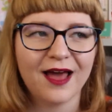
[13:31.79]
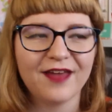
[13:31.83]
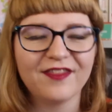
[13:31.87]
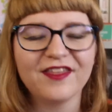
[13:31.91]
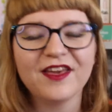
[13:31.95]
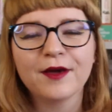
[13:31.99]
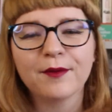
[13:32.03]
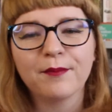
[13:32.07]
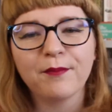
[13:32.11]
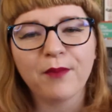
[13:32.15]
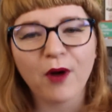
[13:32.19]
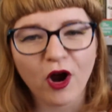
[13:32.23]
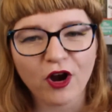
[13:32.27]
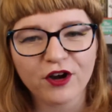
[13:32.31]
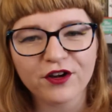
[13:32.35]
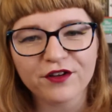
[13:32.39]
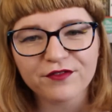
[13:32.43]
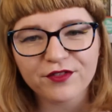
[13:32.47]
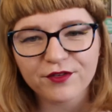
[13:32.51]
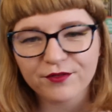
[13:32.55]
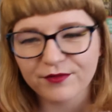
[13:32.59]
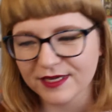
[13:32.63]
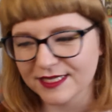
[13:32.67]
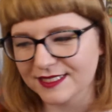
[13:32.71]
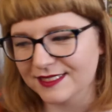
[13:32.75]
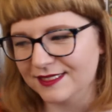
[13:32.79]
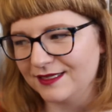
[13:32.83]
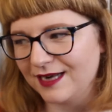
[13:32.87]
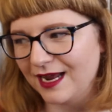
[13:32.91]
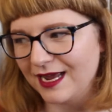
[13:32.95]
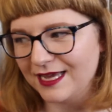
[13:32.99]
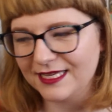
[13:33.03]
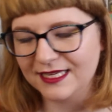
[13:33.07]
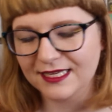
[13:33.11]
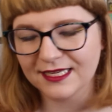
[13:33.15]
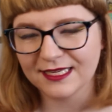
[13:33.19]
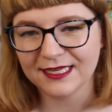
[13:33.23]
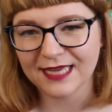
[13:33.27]
I think part of the reason
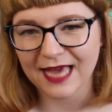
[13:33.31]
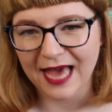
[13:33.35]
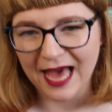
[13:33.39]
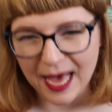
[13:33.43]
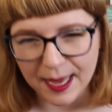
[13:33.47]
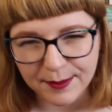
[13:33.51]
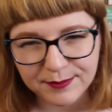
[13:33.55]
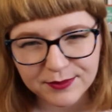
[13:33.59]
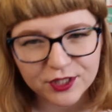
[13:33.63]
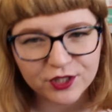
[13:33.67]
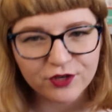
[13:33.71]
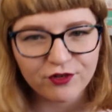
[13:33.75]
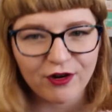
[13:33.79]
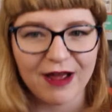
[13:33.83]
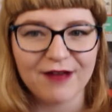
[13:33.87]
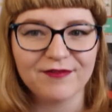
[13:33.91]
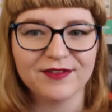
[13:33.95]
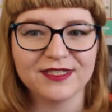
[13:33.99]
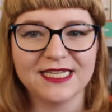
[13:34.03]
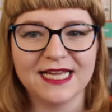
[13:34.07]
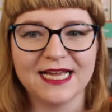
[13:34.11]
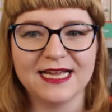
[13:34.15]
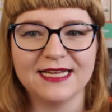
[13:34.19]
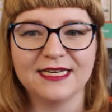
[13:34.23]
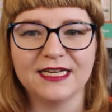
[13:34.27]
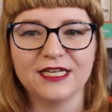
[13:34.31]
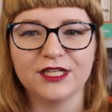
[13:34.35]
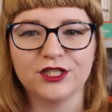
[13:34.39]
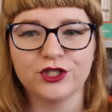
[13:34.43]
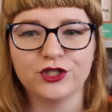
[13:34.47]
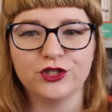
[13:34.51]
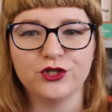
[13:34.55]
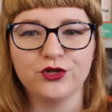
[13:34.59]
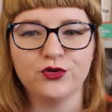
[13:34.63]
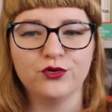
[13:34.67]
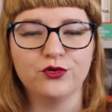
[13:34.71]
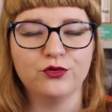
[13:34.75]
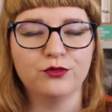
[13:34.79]
I kept gravitating
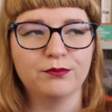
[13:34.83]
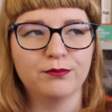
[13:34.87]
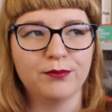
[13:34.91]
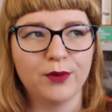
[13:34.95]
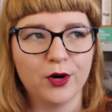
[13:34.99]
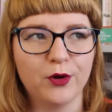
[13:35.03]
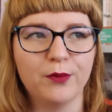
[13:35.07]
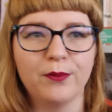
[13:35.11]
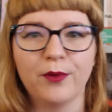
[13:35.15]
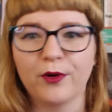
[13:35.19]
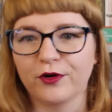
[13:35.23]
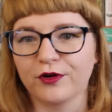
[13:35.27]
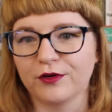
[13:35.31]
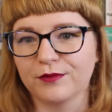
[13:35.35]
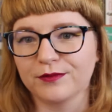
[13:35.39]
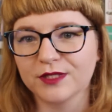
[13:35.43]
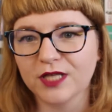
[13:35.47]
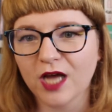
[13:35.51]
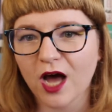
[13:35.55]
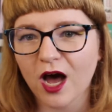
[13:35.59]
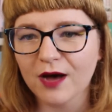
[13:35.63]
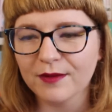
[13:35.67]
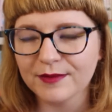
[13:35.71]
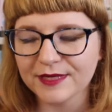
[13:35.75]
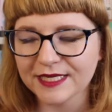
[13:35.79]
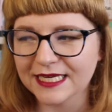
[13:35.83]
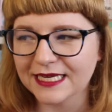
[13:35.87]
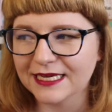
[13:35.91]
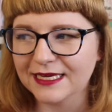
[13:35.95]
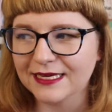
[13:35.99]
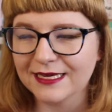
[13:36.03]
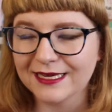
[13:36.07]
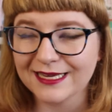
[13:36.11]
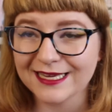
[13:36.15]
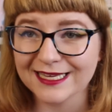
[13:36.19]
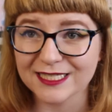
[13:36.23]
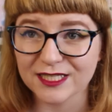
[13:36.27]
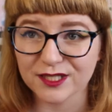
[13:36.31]
to Bo Burnham's
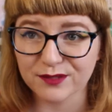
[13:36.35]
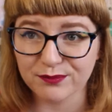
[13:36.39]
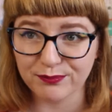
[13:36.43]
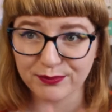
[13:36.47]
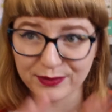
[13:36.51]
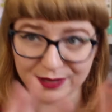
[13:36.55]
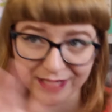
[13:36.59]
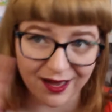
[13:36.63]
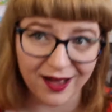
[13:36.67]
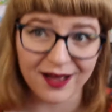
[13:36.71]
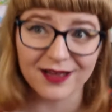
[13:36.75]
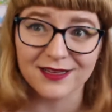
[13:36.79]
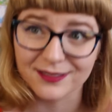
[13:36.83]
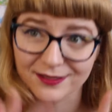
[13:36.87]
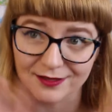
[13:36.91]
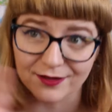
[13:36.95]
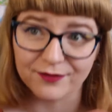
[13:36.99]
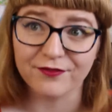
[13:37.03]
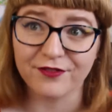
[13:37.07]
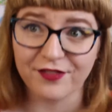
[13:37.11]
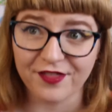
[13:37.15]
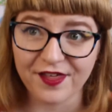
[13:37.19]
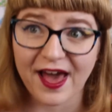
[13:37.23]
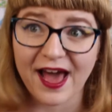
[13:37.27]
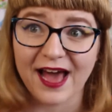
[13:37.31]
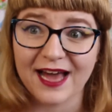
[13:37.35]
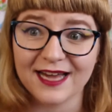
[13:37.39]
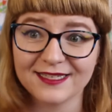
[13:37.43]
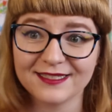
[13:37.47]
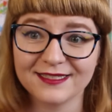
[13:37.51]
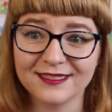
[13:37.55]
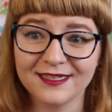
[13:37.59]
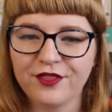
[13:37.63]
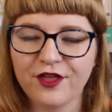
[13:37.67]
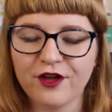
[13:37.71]
comedy is because of that.